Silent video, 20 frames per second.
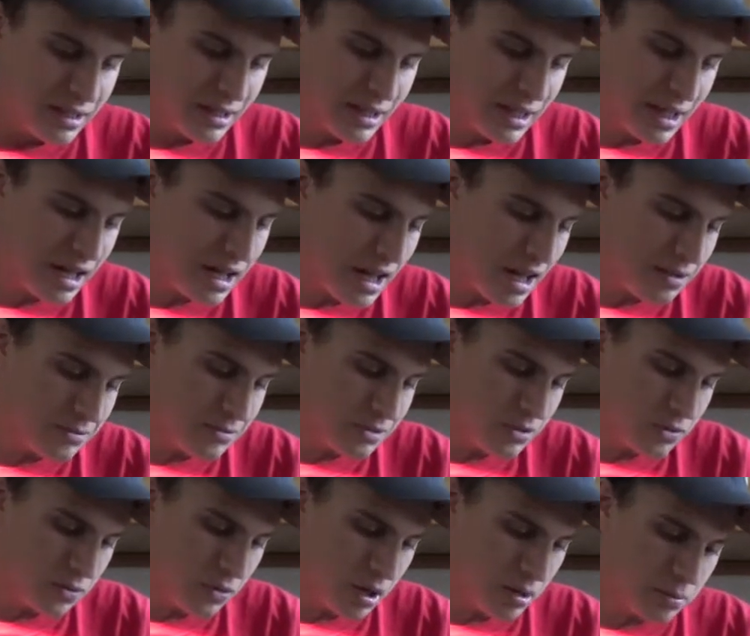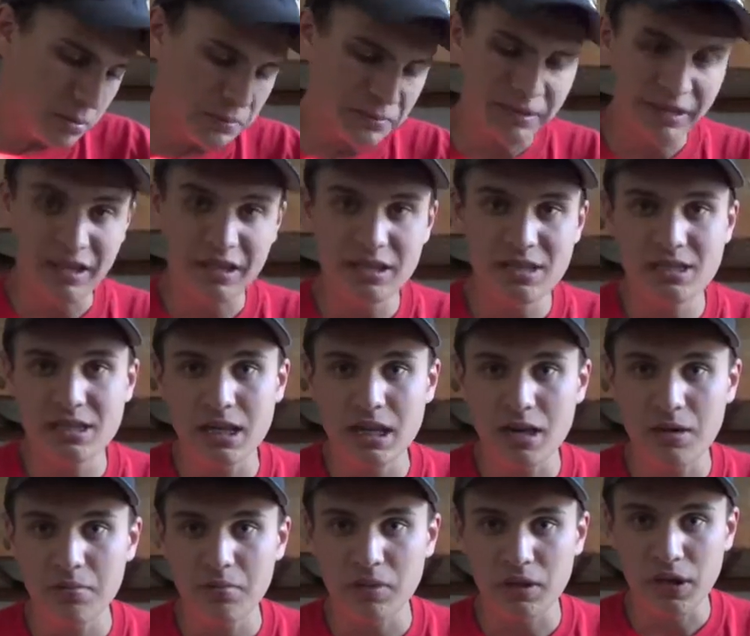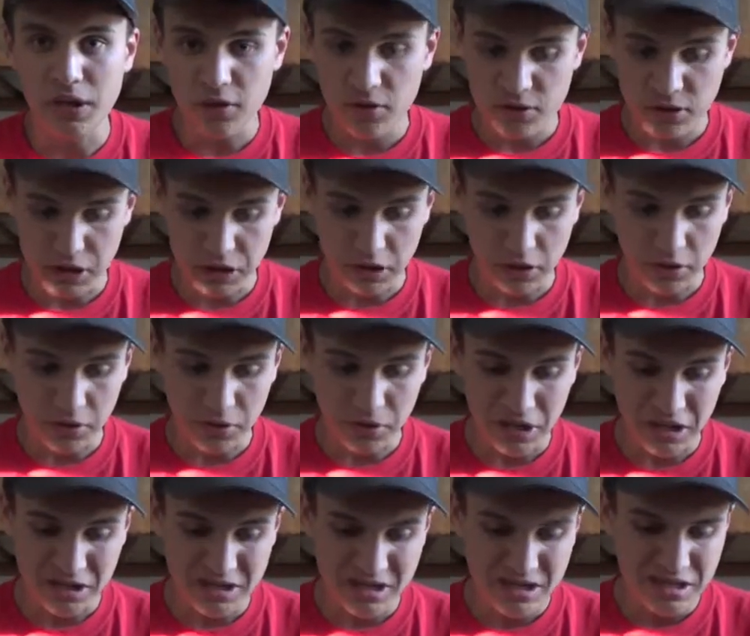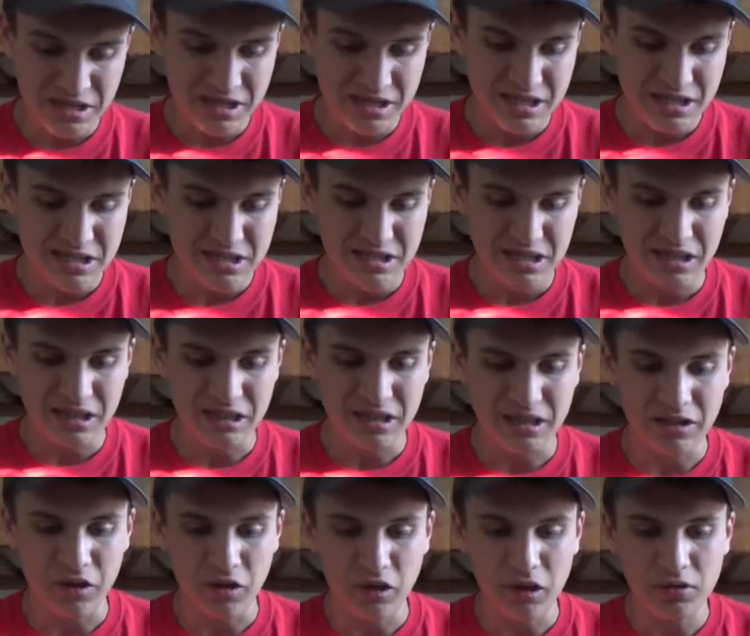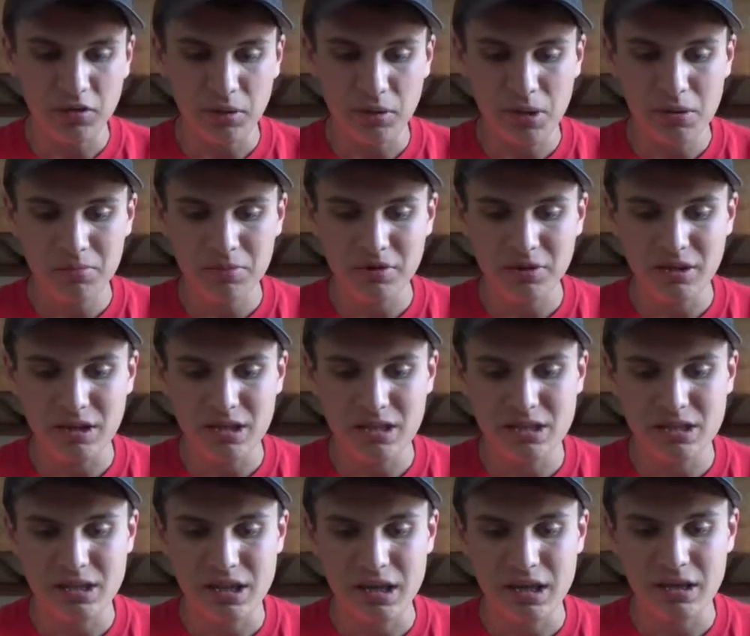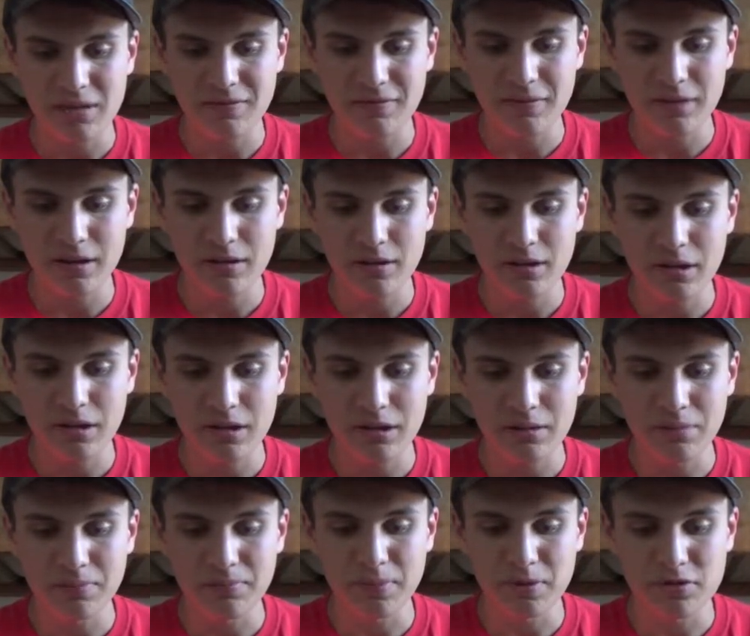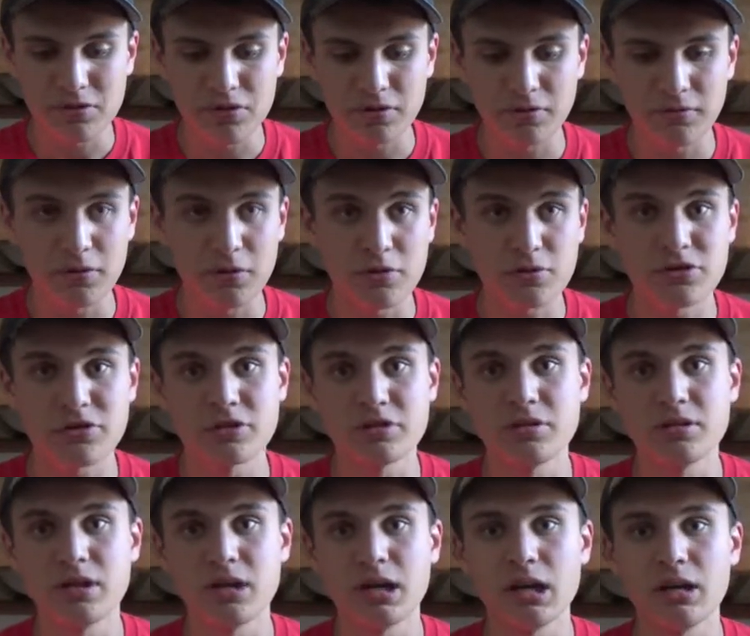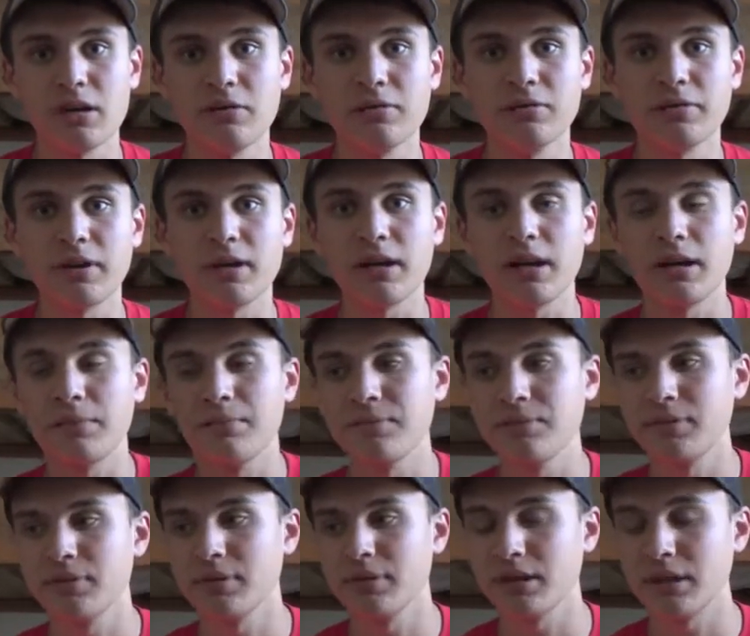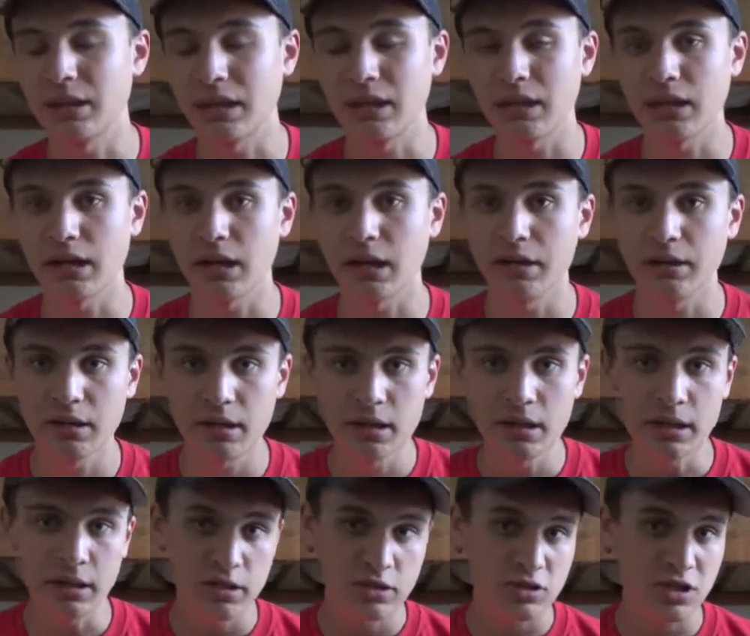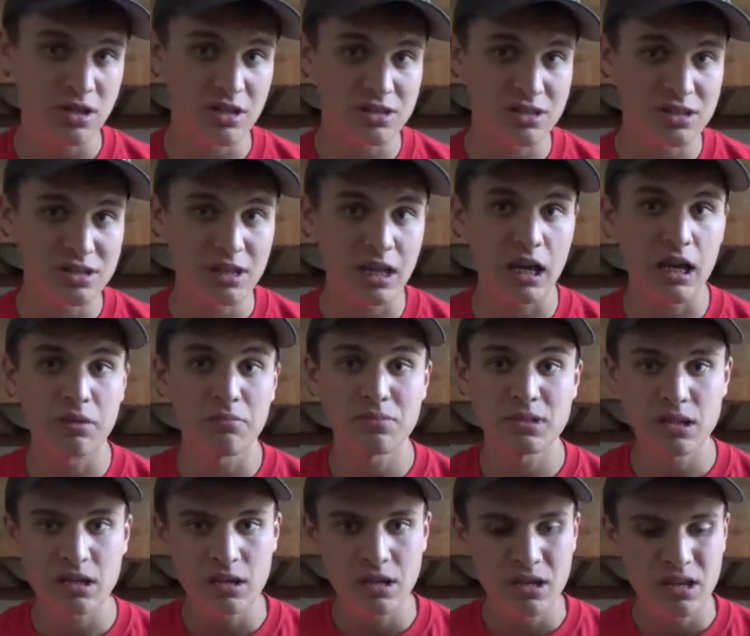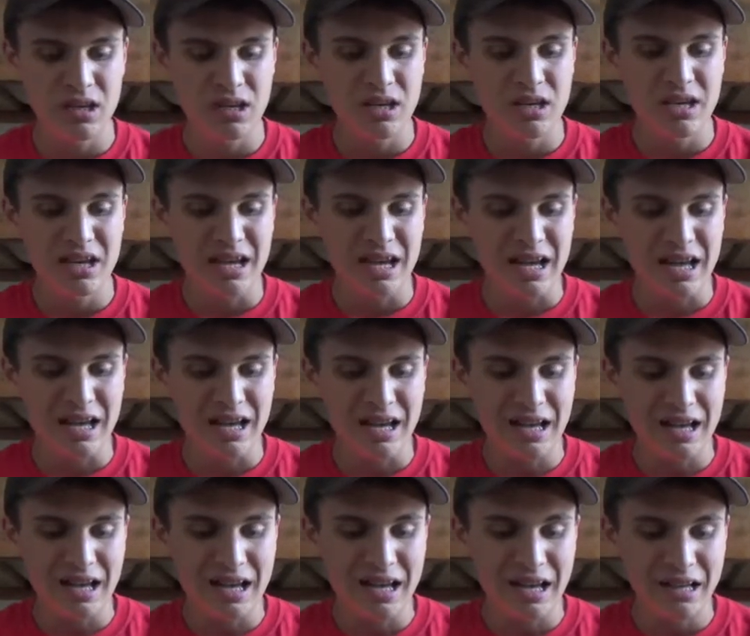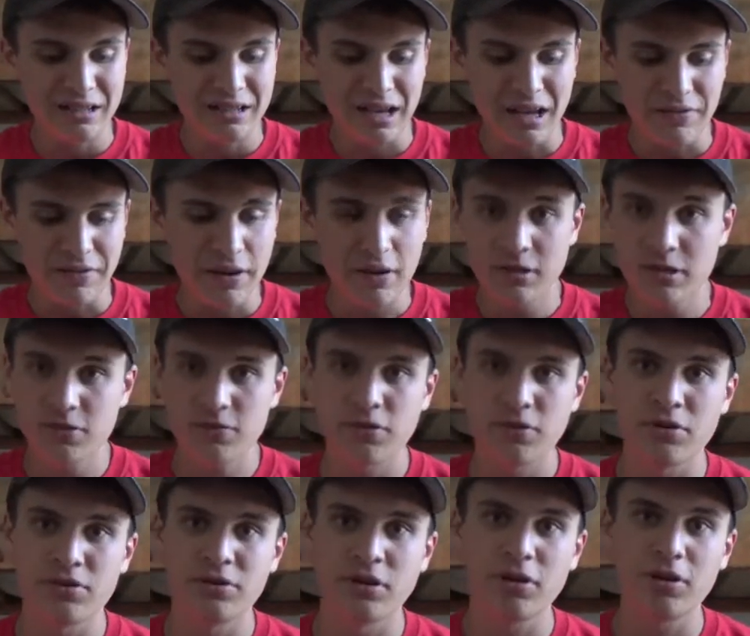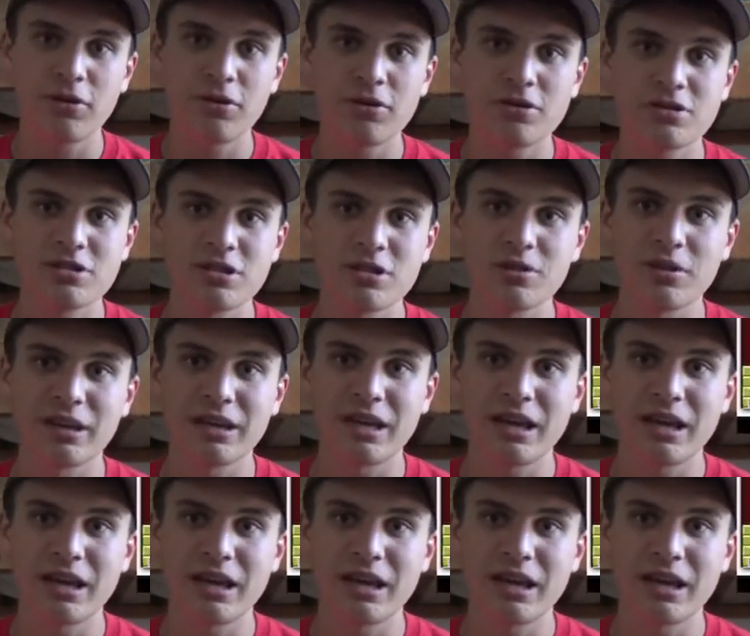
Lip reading: yeah, I do remember playing this game years ago, and all I remember, it's a very butchered version of the Genesis games. I found this for $1, so